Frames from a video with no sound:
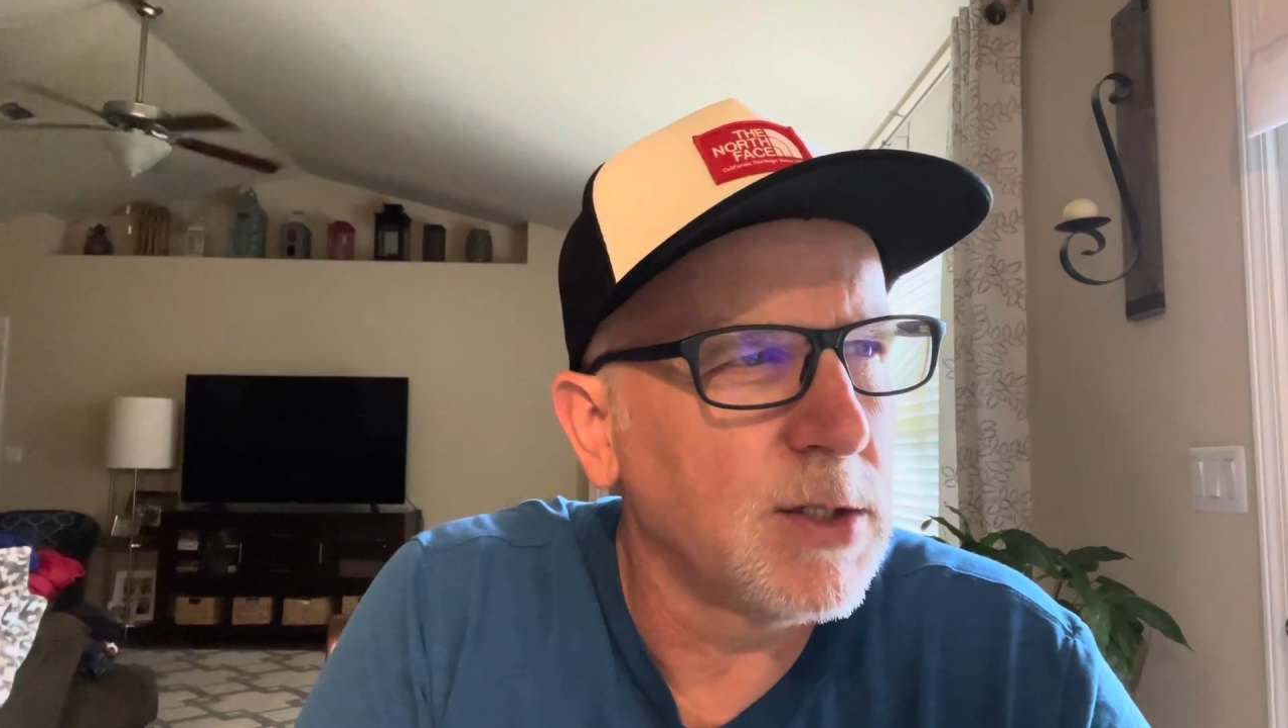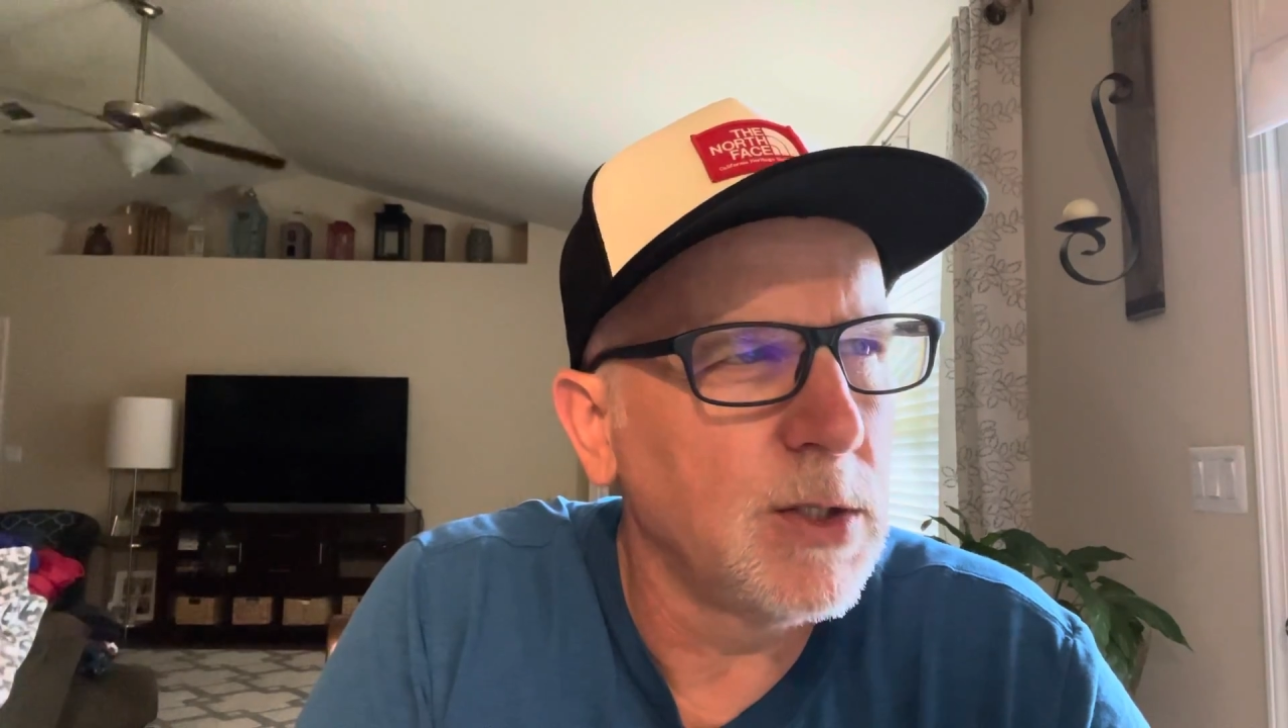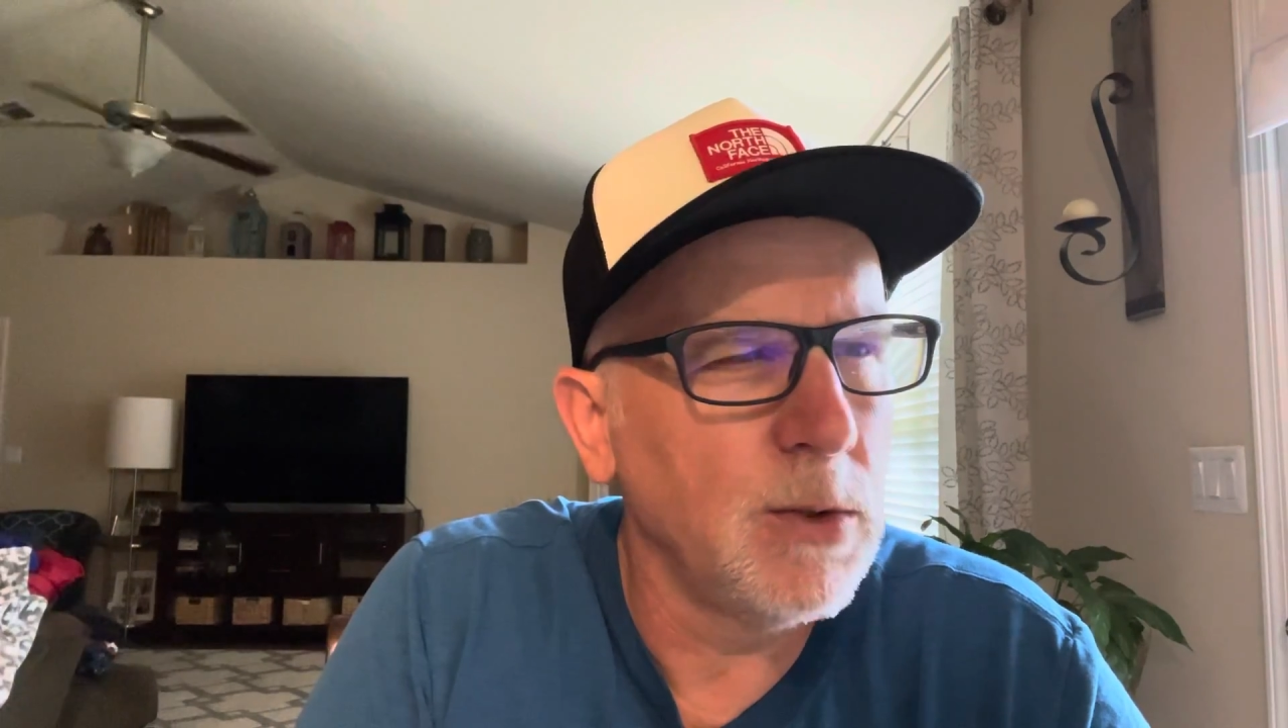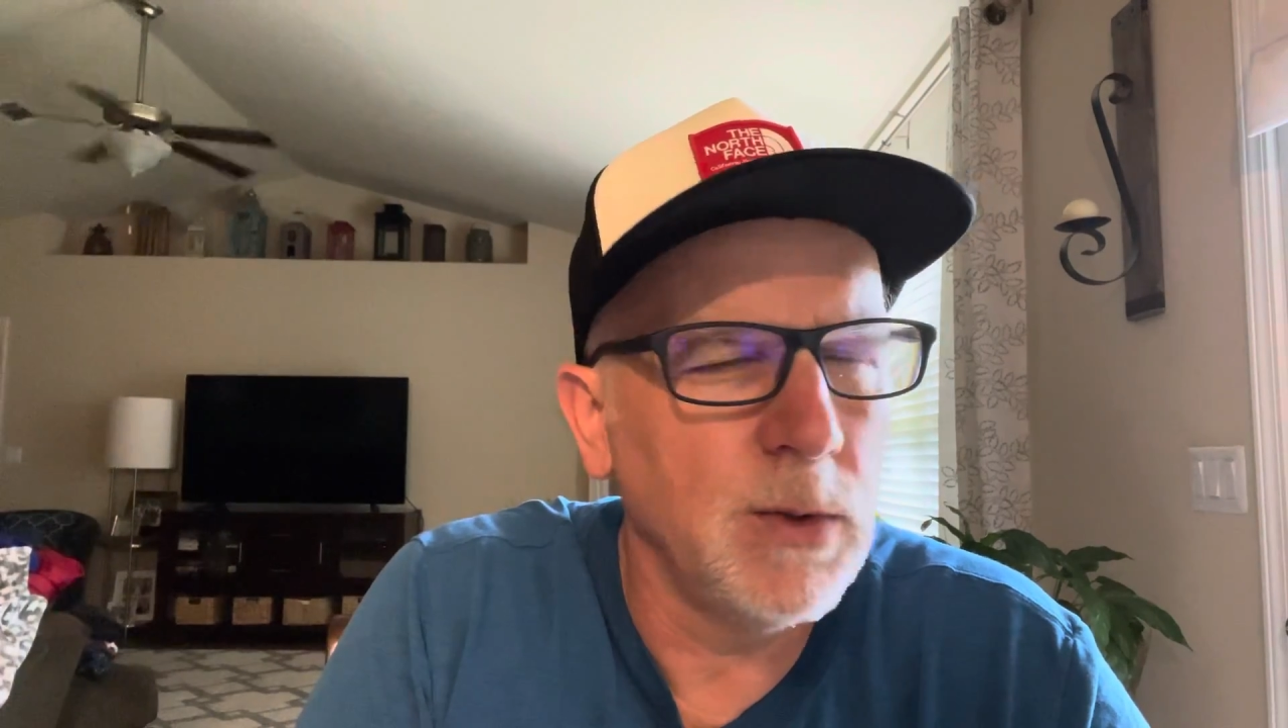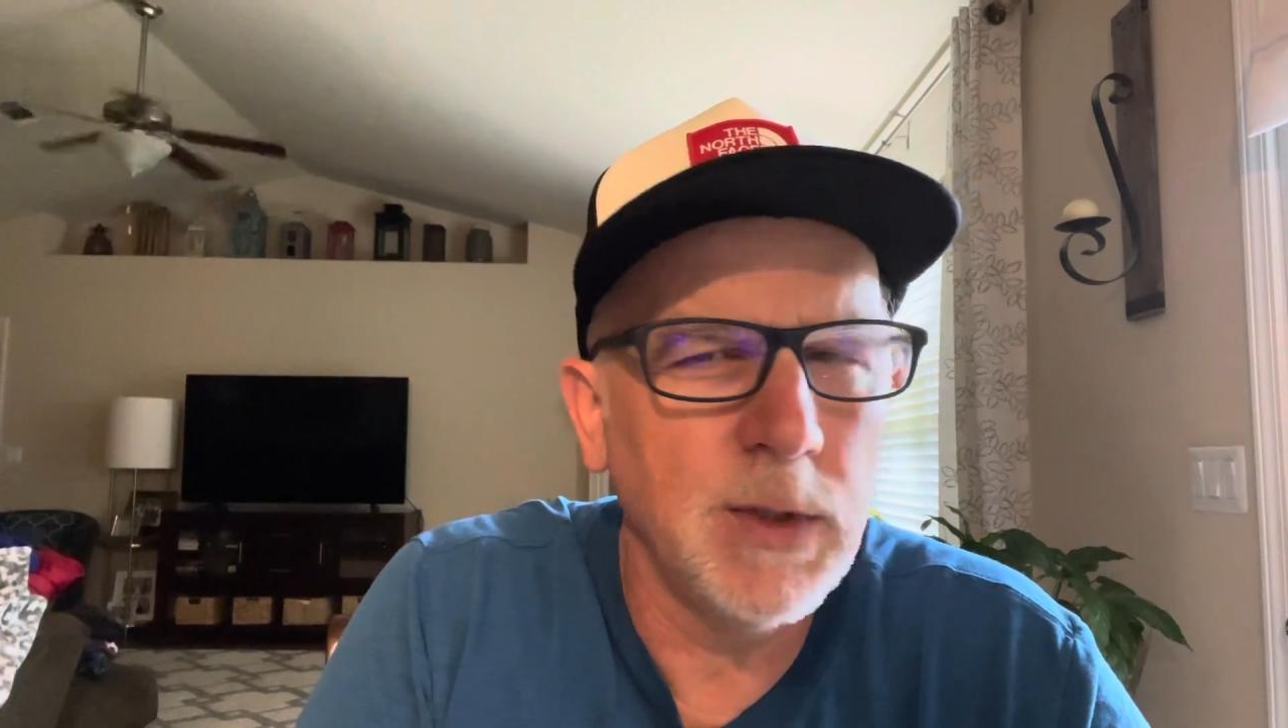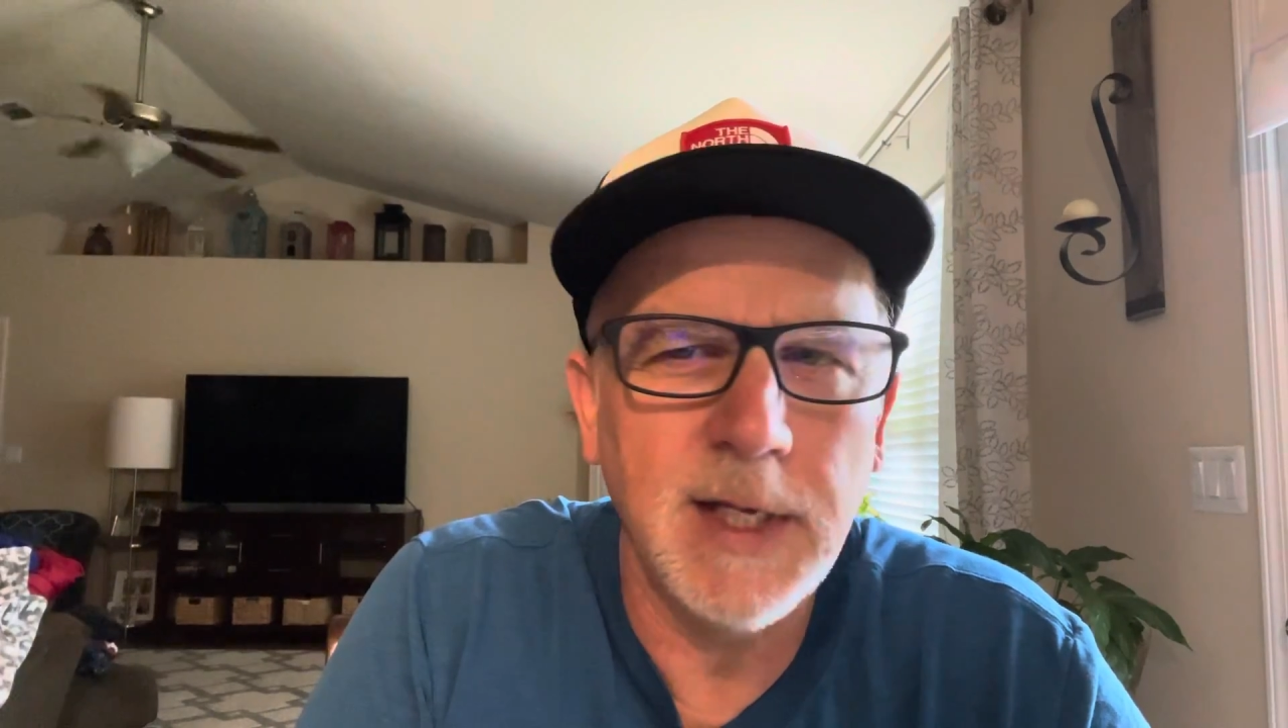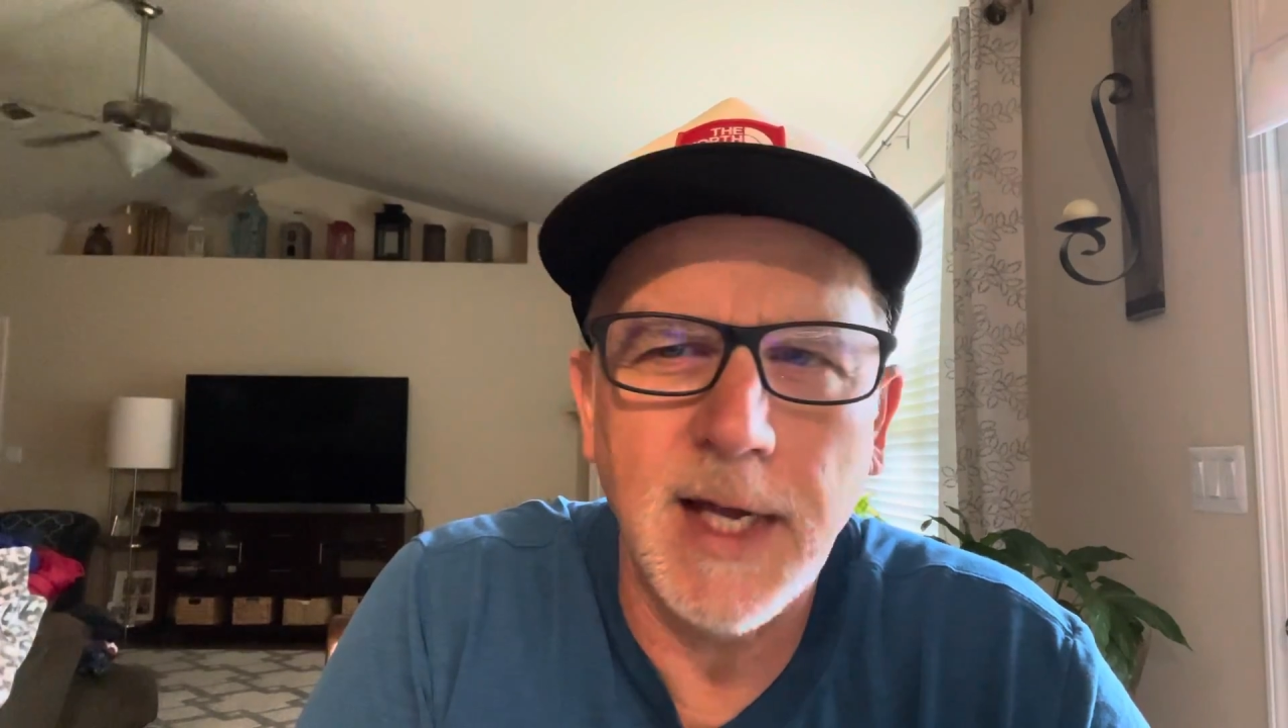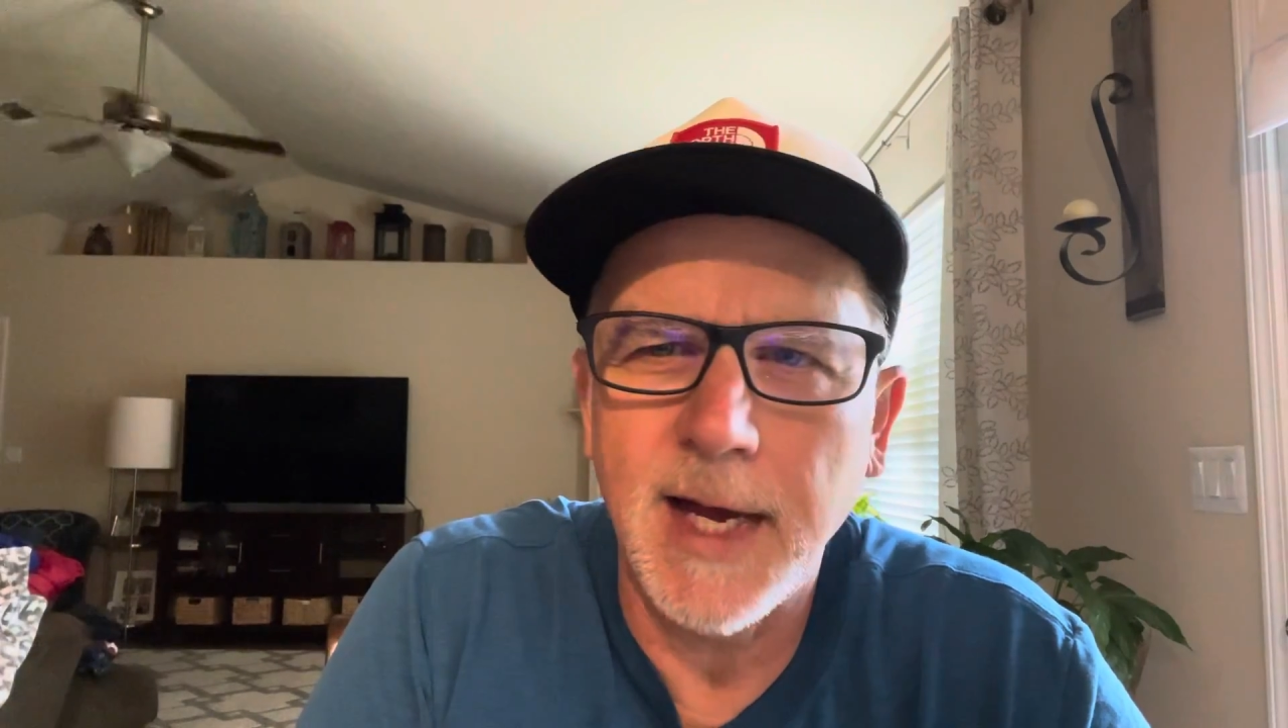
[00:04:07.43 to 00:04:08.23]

to the